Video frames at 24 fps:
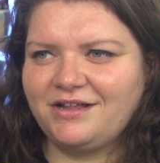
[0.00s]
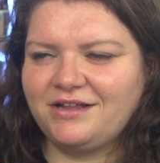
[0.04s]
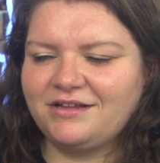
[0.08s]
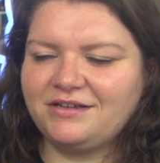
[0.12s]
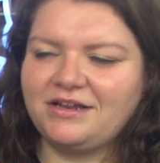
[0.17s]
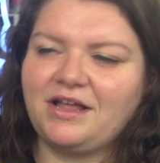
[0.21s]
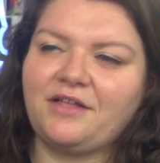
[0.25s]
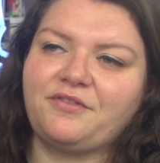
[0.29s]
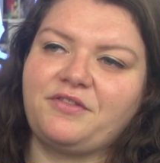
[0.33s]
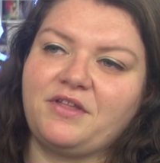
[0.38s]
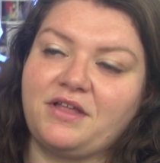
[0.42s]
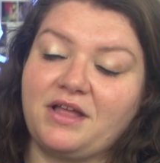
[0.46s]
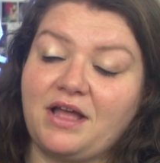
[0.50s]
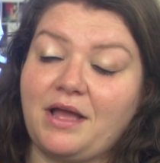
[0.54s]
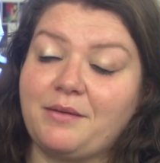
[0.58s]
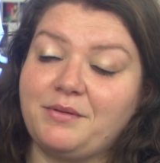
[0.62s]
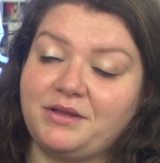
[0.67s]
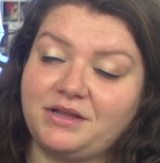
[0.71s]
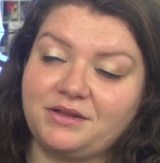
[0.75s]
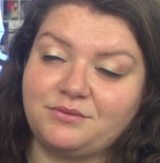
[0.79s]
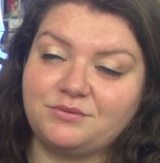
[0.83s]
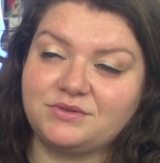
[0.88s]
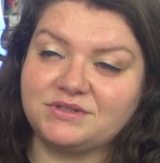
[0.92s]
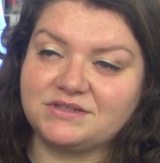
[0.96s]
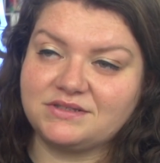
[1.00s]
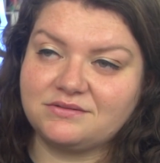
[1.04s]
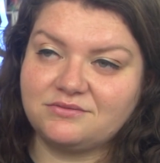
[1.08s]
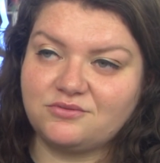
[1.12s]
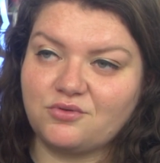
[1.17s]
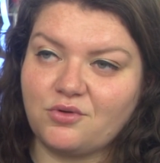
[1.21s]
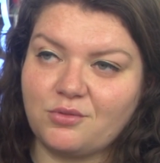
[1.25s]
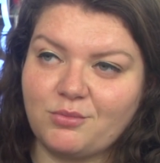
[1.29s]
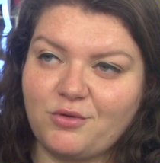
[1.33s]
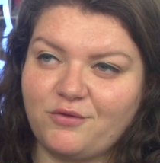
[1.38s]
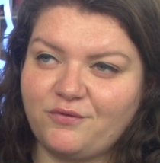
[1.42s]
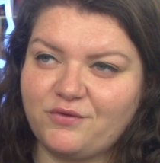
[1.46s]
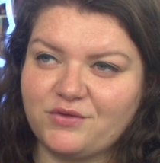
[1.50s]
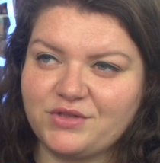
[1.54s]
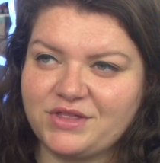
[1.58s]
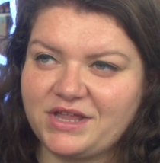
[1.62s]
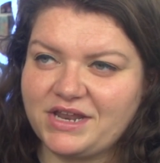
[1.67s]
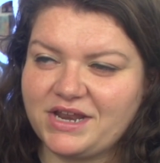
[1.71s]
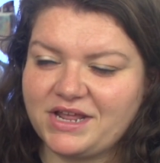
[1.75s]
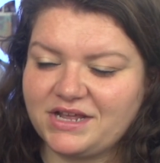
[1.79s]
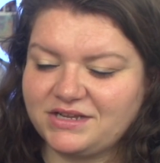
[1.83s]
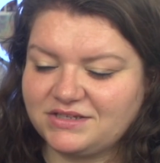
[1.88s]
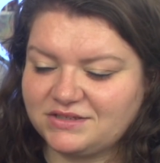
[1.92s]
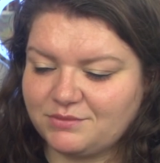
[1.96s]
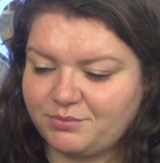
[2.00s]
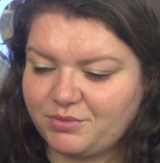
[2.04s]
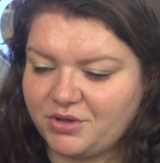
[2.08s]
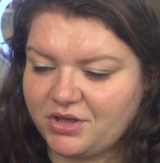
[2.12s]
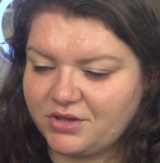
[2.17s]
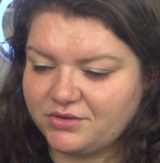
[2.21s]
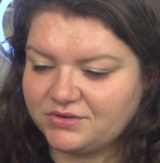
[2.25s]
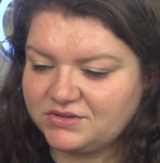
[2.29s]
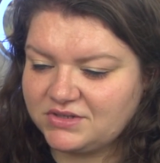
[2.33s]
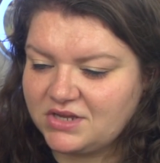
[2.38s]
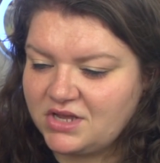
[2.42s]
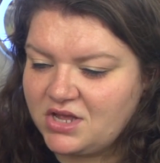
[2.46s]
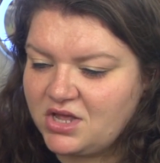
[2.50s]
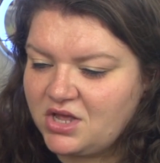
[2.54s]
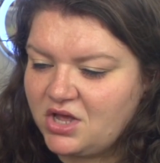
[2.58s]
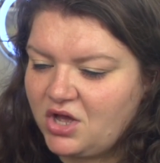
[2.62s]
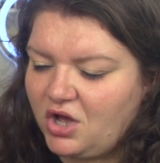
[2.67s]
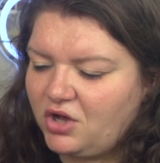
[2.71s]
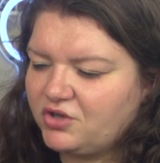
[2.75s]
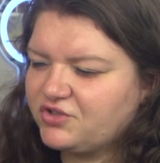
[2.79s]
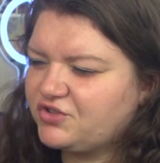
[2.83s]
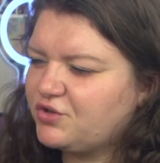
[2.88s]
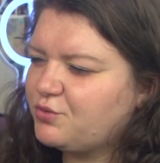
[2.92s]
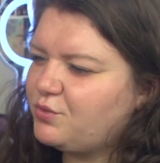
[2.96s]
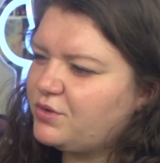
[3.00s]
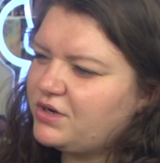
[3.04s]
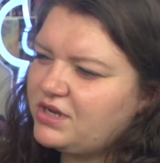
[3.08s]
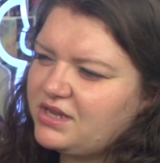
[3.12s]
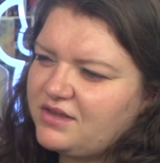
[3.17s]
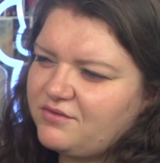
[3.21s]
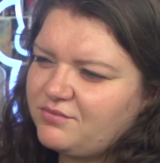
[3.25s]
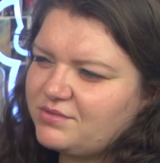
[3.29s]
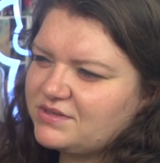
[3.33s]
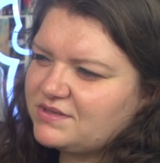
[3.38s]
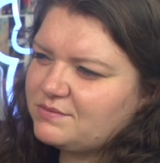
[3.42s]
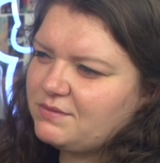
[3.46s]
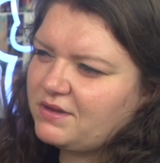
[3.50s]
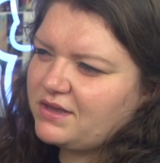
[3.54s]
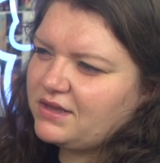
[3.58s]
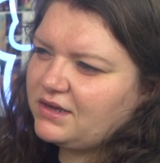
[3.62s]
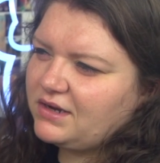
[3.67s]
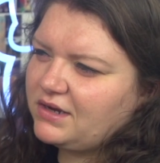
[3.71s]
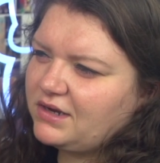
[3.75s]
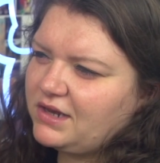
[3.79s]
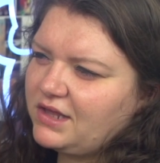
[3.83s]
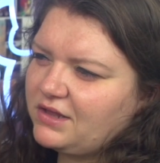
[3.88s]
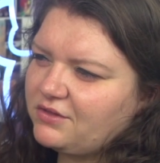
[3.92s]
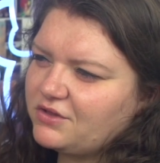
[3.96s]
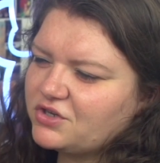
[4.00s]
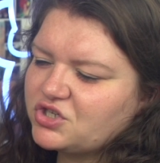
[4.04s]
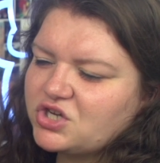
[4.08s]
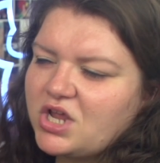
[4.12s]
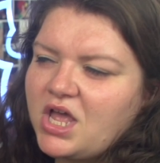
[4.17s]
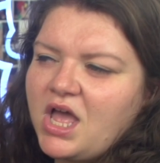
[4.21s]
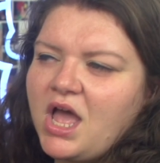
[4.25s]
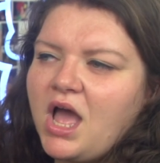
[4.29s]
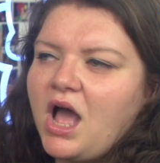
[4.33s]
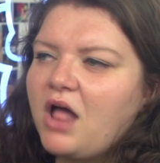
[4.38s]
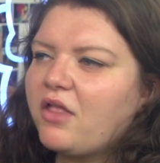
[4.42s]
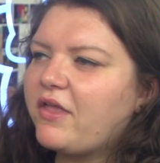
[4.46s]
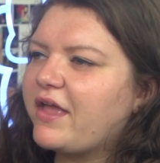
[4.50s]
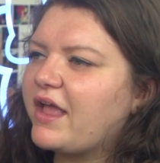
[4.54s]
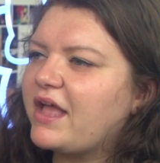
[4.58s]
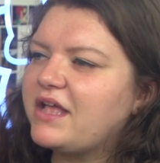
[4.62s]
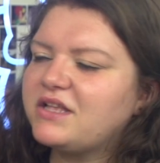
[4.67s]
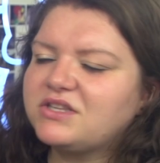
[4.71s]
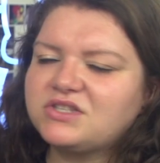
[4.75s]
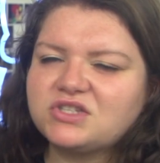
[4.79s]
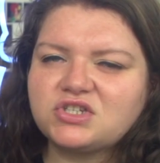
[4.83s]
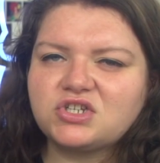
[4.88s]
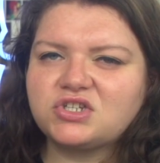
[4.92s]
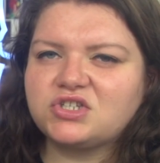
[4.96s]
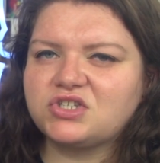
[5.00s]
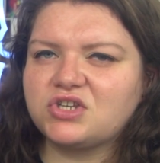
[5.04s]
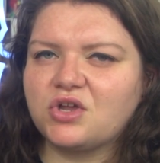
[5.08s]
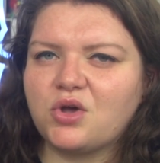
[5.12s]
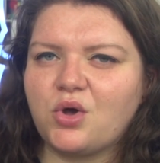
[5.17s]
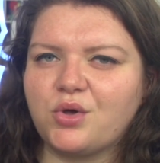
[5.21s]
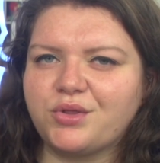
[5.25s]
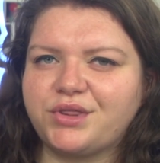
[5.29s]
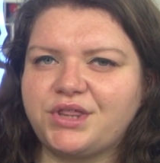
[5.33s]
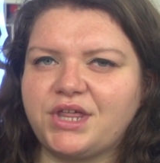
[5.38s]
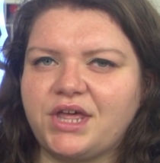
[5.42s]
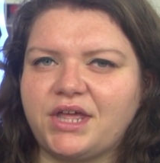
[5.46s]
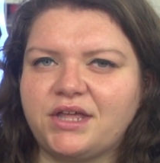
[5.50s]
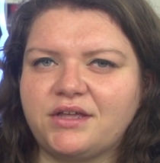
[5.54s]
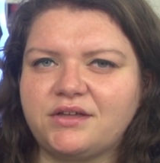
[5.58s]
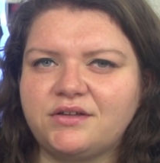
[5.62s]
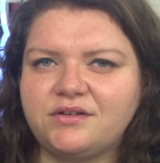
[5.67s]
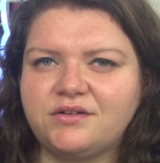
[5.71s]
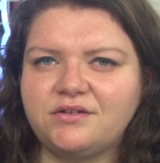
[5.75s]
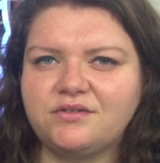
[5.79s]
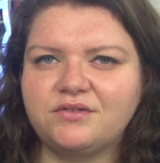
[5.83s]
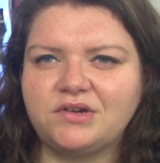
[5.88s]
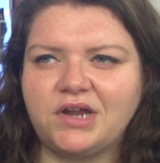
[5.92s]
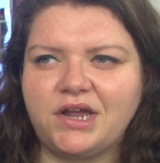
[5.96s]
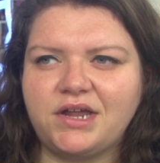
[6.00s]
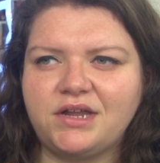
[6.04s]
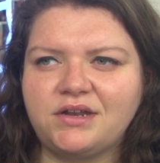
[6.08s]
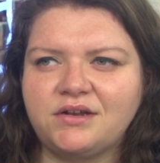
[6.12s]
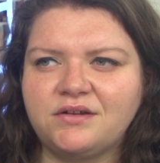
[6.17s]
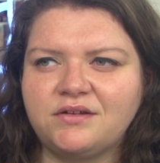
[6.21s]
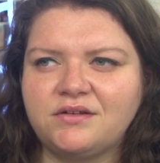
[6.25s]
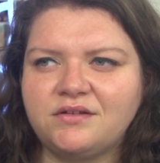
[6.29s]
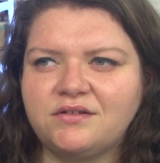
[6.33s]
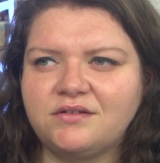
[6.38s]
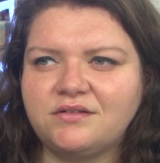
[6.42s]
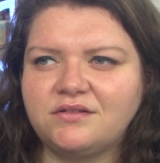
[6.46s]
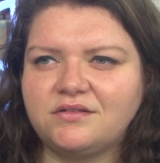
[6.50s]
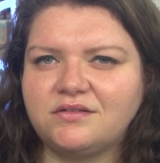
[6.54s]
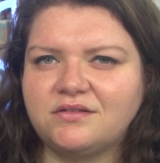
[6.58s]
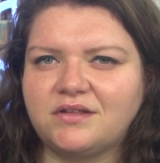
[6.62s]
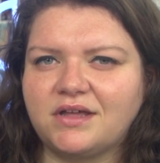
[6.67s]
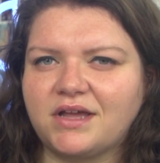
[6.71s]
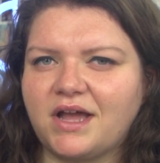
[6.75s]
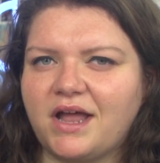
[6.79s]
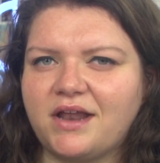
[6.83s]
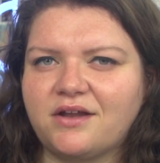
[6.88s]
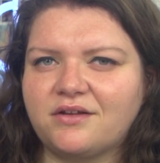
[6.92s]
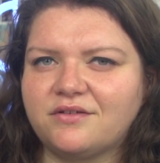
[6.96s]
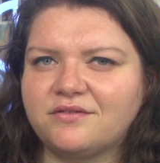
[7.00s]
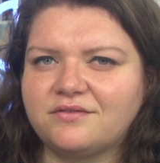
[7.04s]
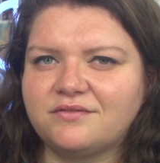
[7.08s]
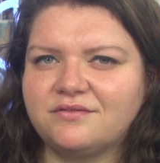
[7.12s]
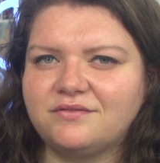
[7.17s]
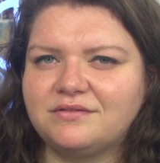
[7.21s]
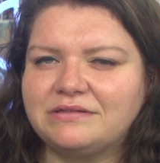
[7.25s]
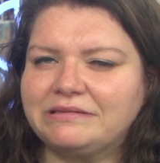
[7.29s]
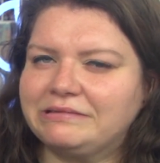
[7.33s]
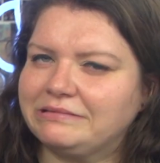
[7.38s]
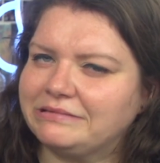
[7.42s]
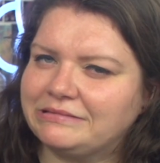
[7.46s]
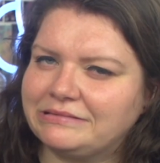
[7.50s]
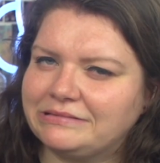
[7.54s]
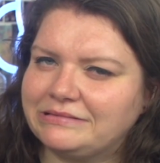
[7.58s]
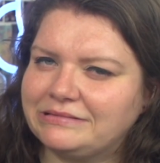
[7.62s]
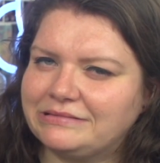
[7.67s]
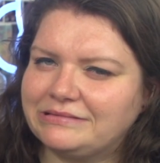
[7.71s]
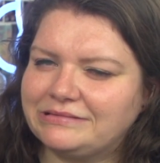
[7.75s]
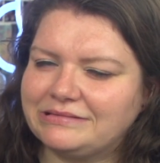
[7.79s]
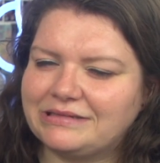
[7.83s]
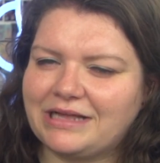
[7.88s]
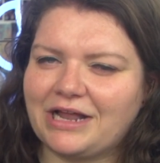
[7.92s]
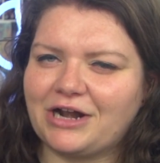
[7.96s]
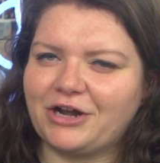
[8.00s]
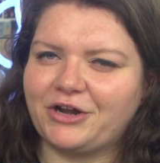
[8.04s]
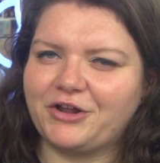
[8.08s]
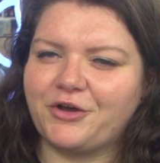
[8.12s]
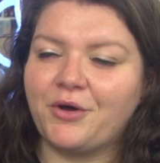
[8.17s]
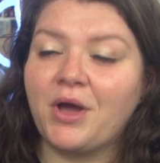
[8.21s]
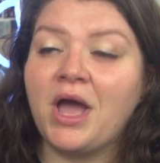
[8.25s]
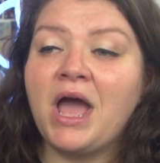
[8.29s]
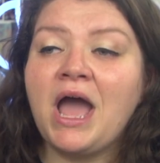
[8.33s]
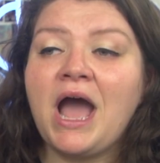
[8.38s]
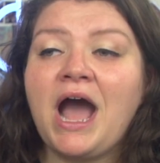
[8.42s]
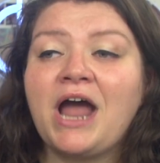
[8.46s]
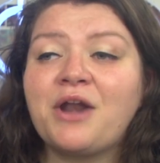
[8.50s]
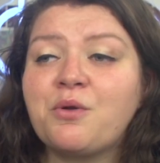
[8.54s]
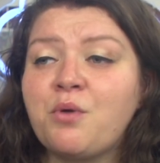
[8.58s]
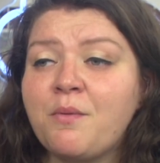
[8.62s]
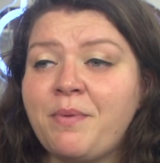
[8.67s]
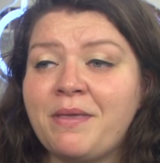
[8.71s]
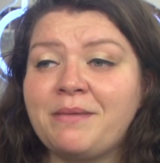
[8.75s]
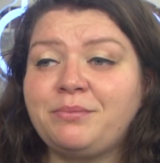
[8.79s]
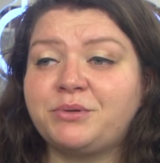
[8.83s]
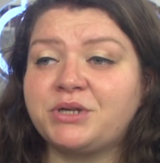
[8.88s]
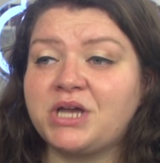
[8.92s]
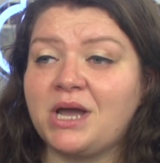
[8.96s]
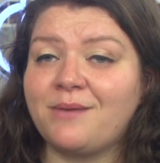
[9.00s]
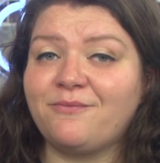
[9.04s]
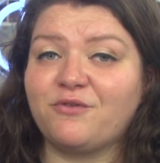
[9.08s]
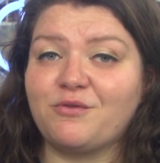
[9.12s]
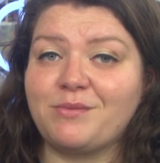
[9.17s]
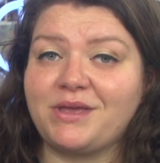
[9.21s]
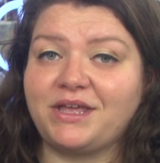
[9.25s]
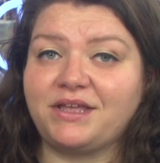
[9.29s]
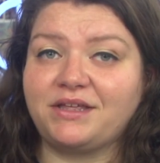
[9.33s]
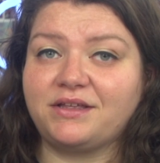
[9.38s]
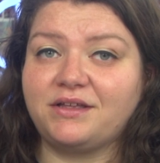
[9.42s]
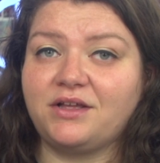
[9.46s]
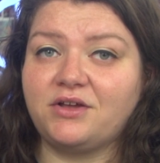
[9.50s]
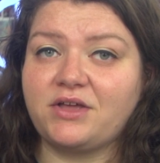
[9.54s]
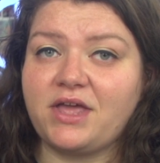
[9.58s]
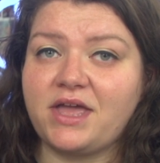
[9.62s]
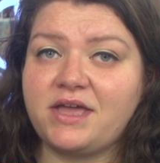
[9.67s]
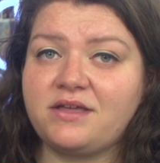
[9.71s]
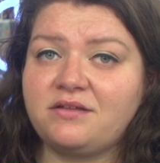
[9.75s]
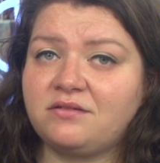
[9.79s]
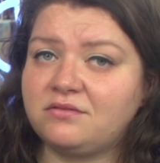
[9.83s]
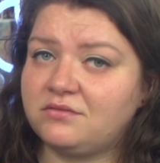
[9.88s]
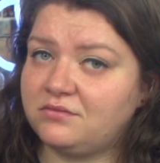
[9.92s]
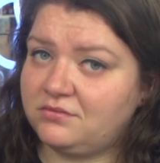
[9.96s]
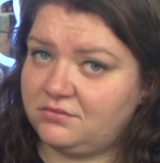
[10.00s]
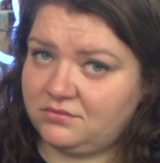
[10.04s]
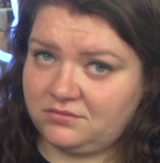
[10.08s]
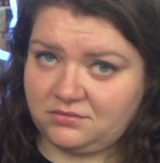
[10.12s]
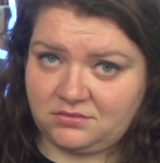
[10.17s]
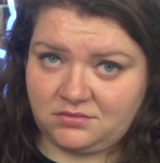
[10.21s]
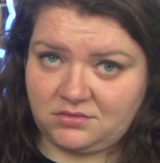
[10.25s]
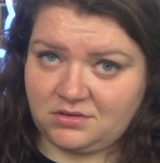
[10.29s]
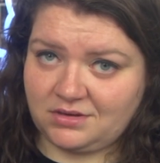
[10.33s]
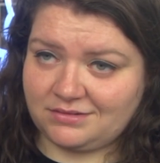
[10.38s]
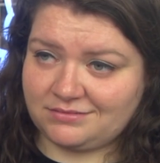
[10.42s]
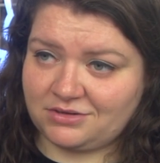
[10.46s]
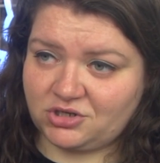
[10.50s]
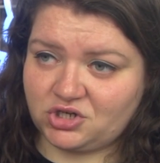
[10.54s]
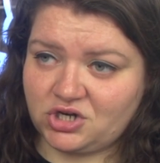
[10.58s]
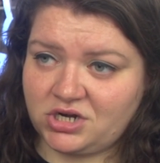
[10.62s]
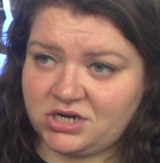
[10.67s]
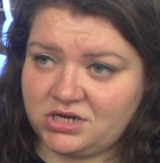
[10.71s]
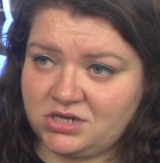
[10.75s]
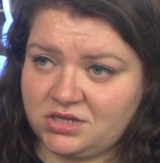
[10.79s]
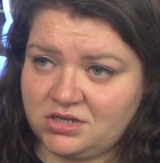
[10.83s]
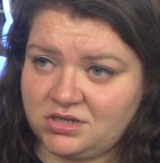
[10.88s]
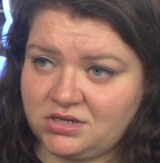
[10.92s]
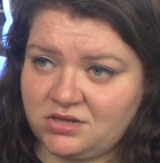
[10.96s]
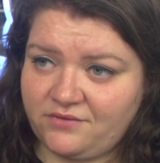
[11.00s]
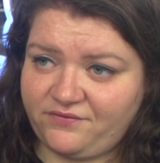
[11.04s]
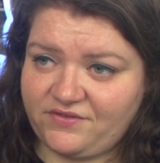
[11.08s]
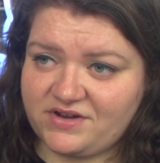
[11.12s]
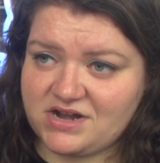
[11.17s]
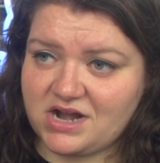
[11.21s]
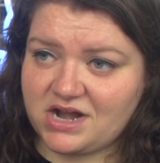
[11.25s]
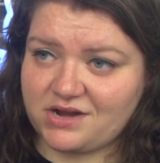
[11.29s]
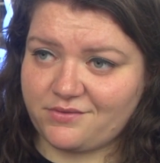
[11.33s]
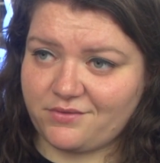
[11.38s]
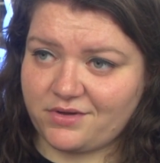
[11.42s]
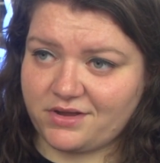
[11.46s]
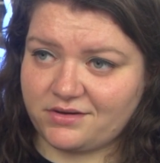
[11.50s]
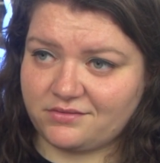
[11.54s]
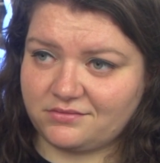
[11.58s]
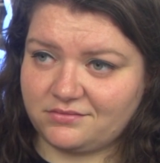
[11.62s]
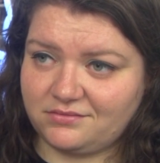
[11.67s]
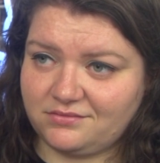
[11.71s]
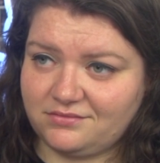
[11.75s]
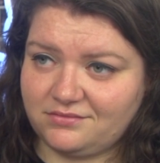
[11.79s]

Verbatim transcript: Not that, I mean, it was normal for then, I suppose. Also, would he have been speaking in English? Like, it's just a whole thing, right? Like, I don't, I don't know. I don't want people to come for me, okay? I'm not trying to offend anyone.